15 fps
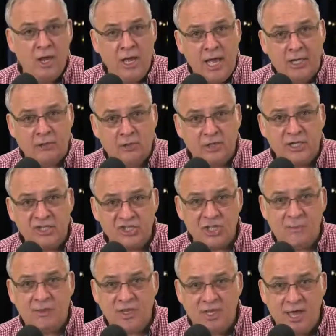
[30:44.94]
and look at
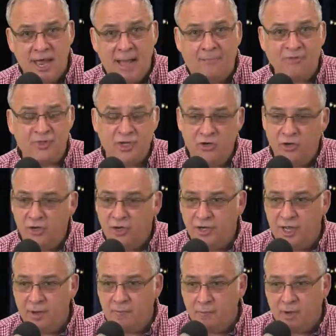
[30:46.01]
some of the apps, and you're going to
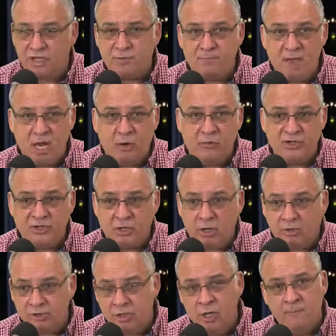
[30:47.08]
get much better
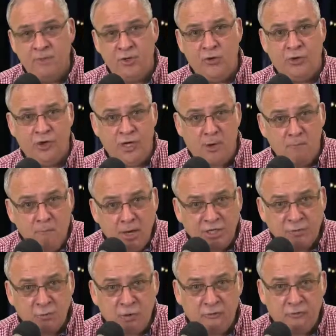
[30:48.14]
results. You're going to get
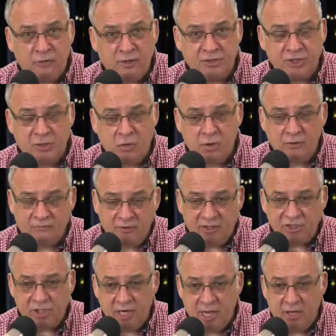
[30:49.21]
much more
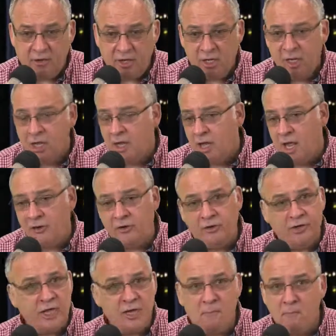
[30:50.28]
functionality, and you're going
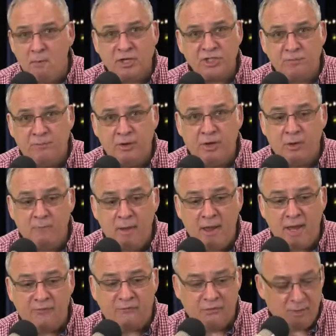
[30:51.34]
to get a much bigger
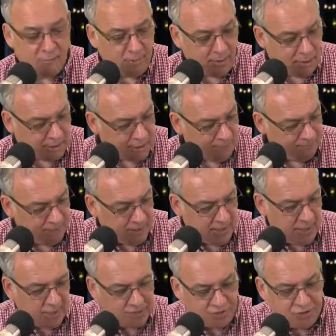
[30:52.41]
bang for the buck.
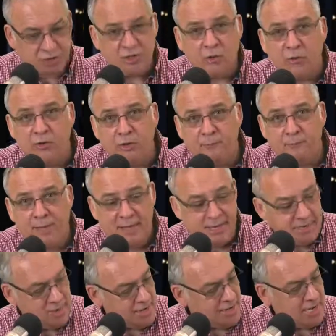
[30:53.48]
And this is a real pain
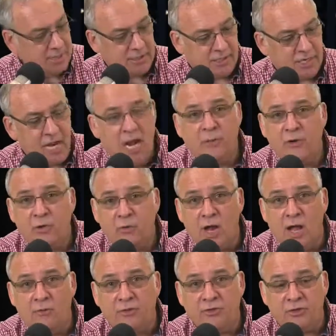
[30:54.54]
in the neck to carry
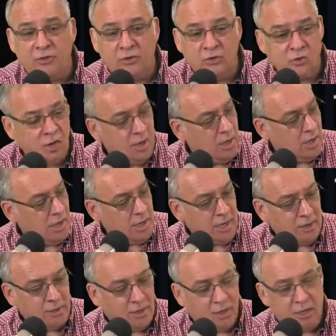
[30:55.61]
around with you.
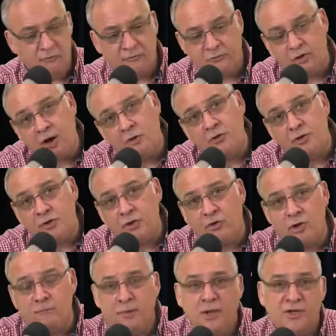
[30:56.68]
And for
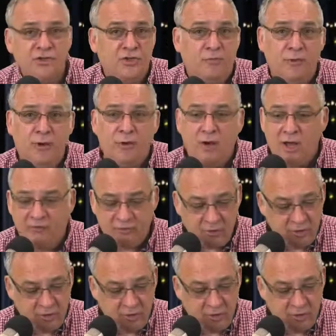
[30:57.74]
$130, you're better off